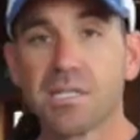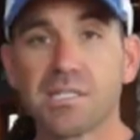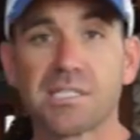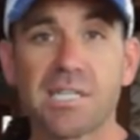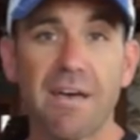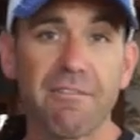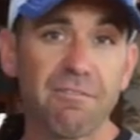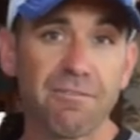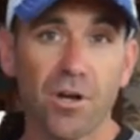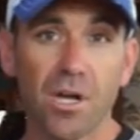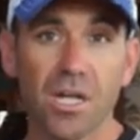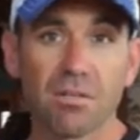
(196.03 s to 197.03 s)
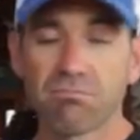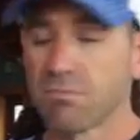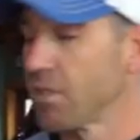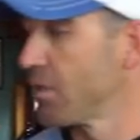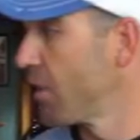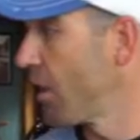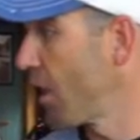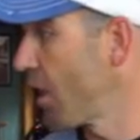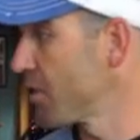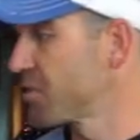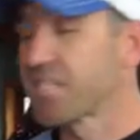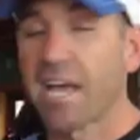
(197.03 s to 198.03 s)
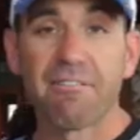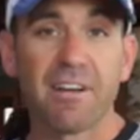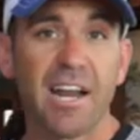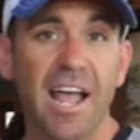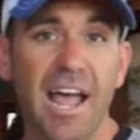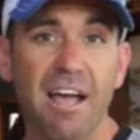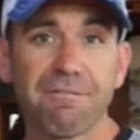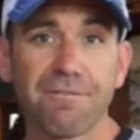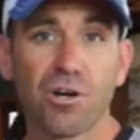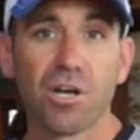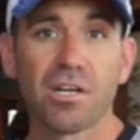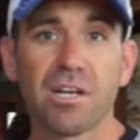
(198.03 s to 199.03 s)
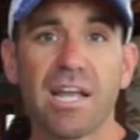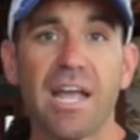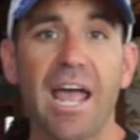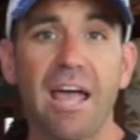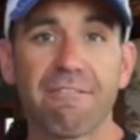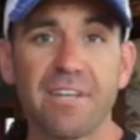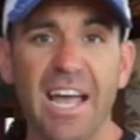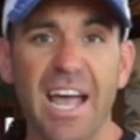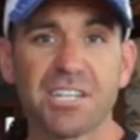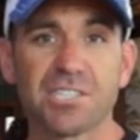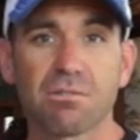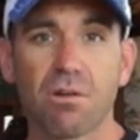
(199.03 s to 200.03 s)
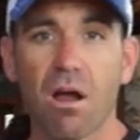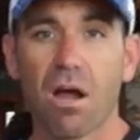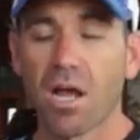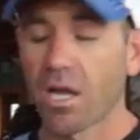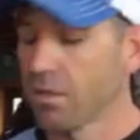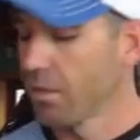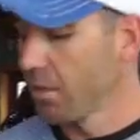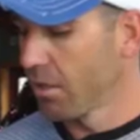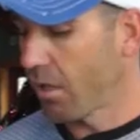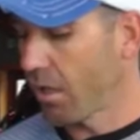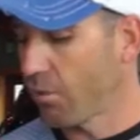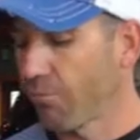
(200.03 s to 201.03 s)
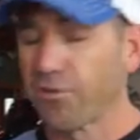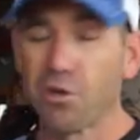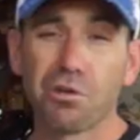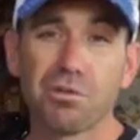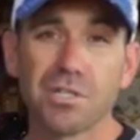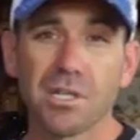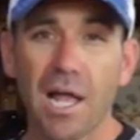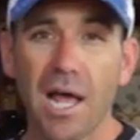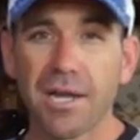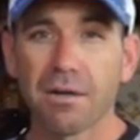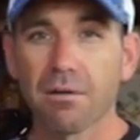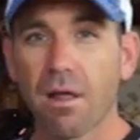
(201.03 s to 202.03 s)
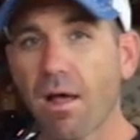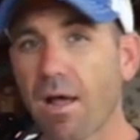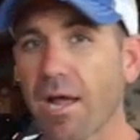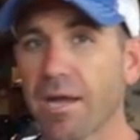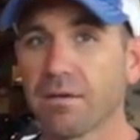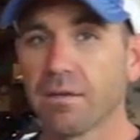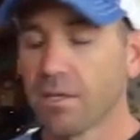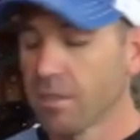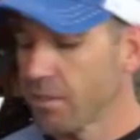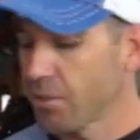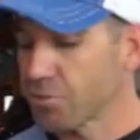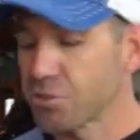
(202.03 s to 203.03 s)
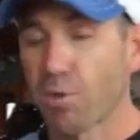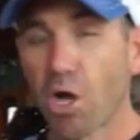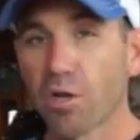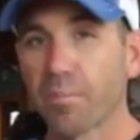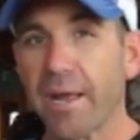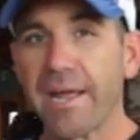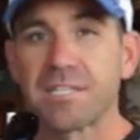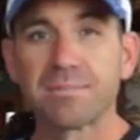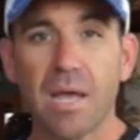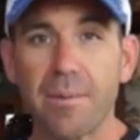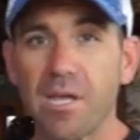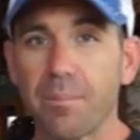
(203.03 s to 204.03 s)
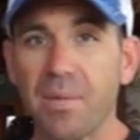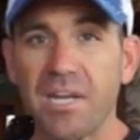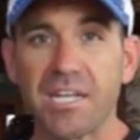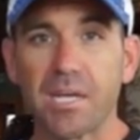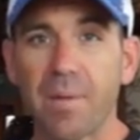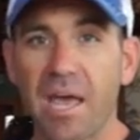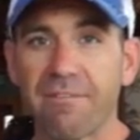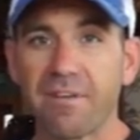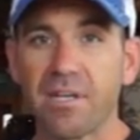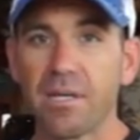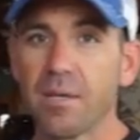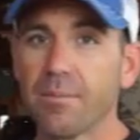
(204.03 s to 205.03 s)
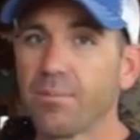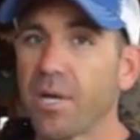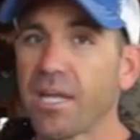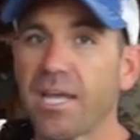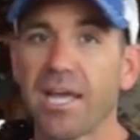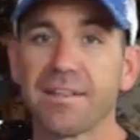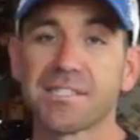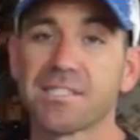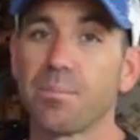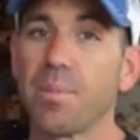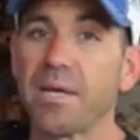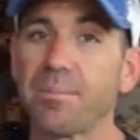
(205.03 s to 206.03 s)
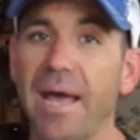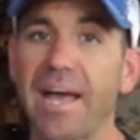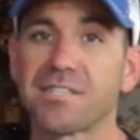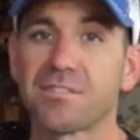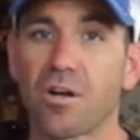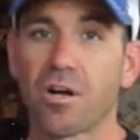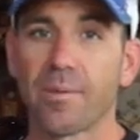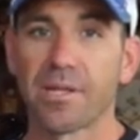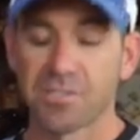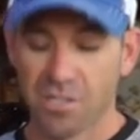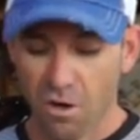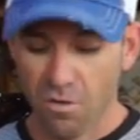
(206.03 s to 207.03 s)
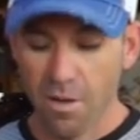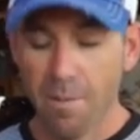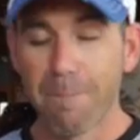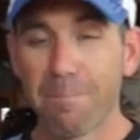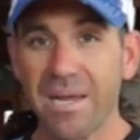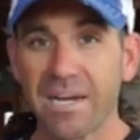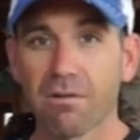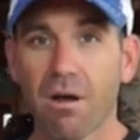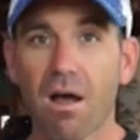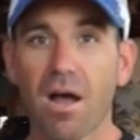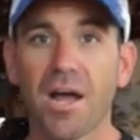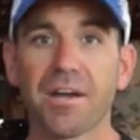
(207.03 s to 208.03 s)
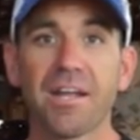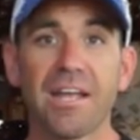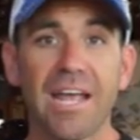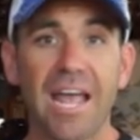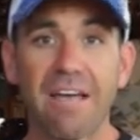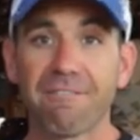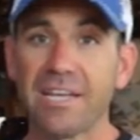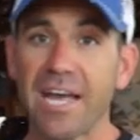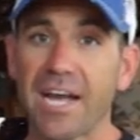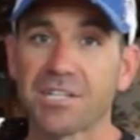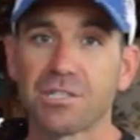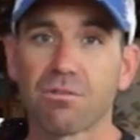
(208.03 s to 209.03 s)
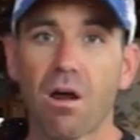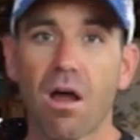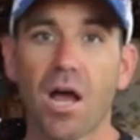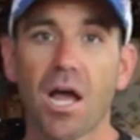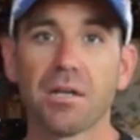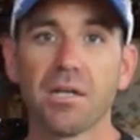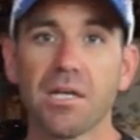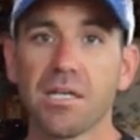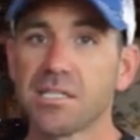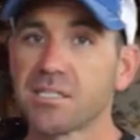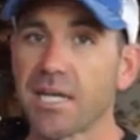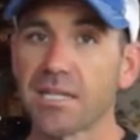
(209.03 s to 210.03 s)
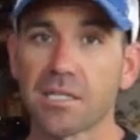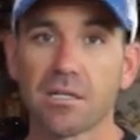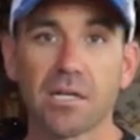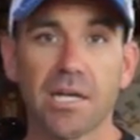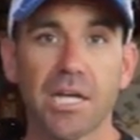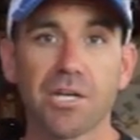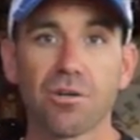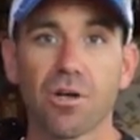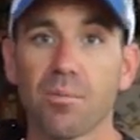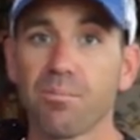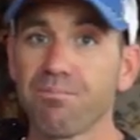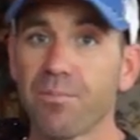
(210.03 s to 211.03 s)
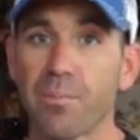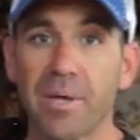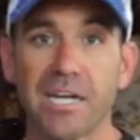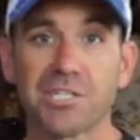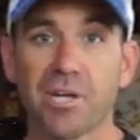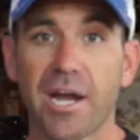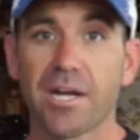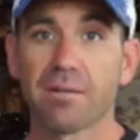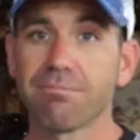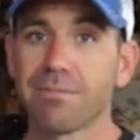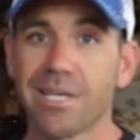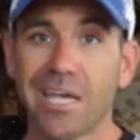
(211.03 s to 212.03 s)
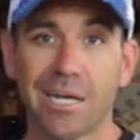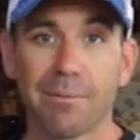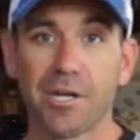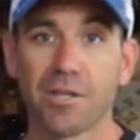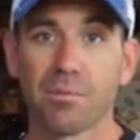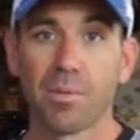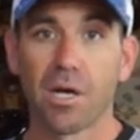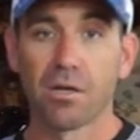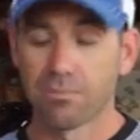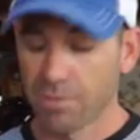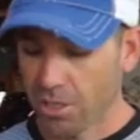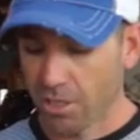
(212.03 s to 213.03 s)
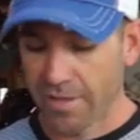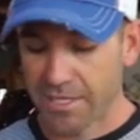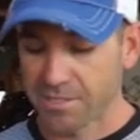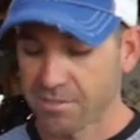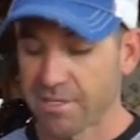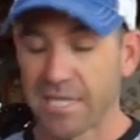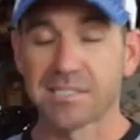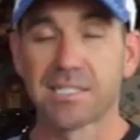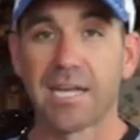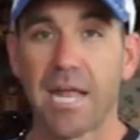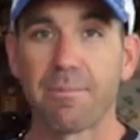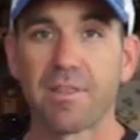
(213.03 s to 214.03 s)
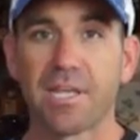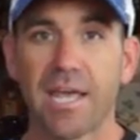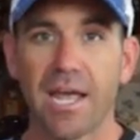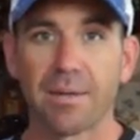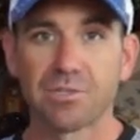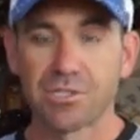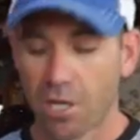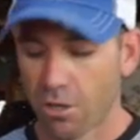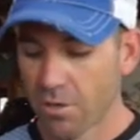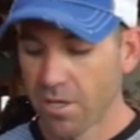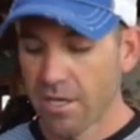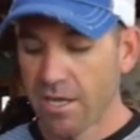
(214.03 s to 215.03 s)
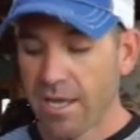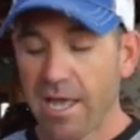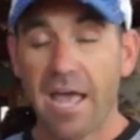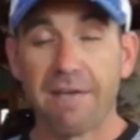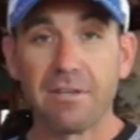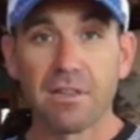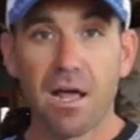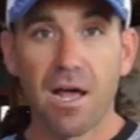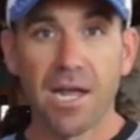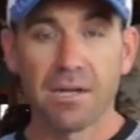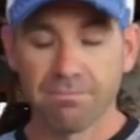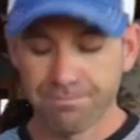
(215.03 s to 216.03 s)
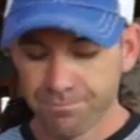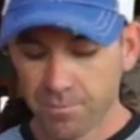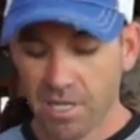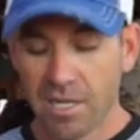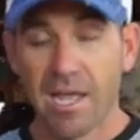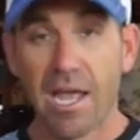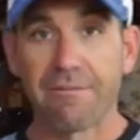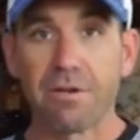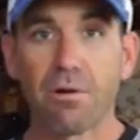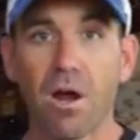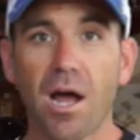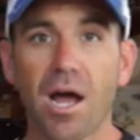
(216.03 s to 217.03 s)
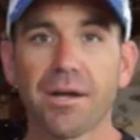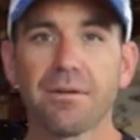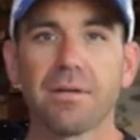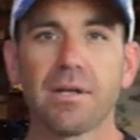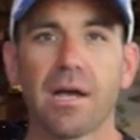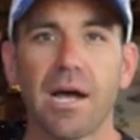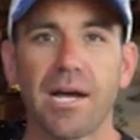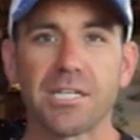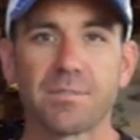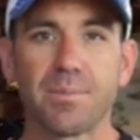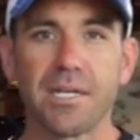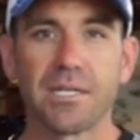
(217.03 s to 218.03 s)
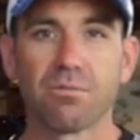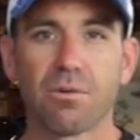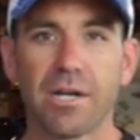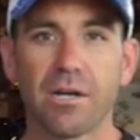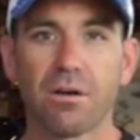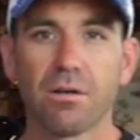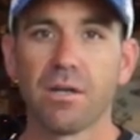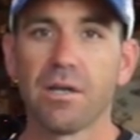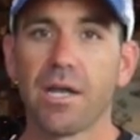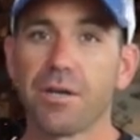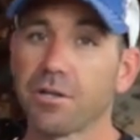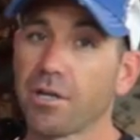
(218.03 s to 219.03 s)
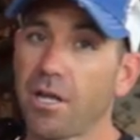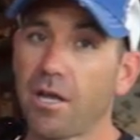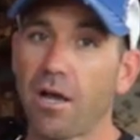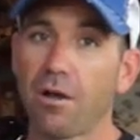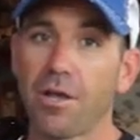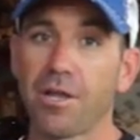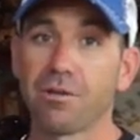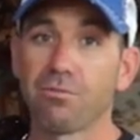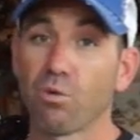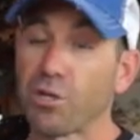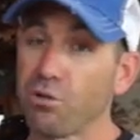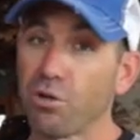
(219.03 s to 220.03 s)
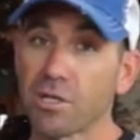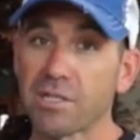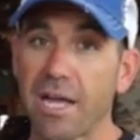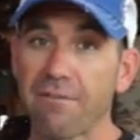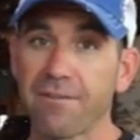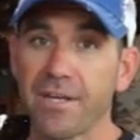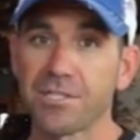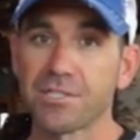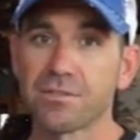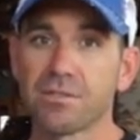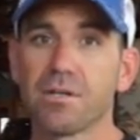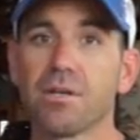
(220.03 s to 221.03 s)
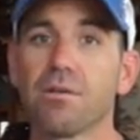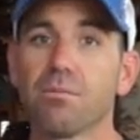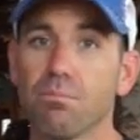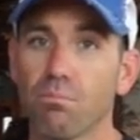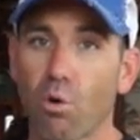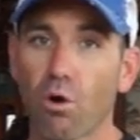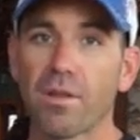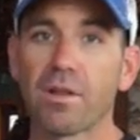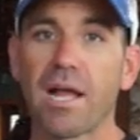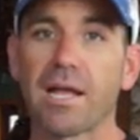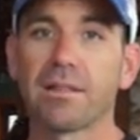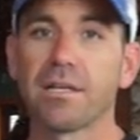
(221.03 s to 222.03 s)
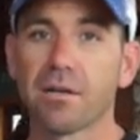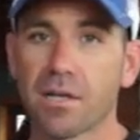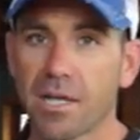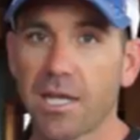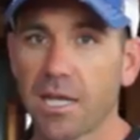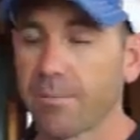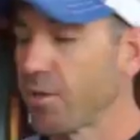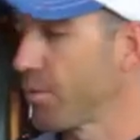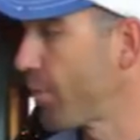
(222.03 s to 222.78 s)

7 foot, 7.5 foot, heavy action rod. If you're using lighter line, you know, smaller baits, maybe a medium heavy. But again, this is a big bass tournament, so big rod, heavy action rod. Set the hook into them, penetrate them, get them into the boat. You know, that's the name of the game. So heavy line, heavy rod, high speed reel, and you're gonna help, and when you hook that fish, more than likely you're gonna get him in the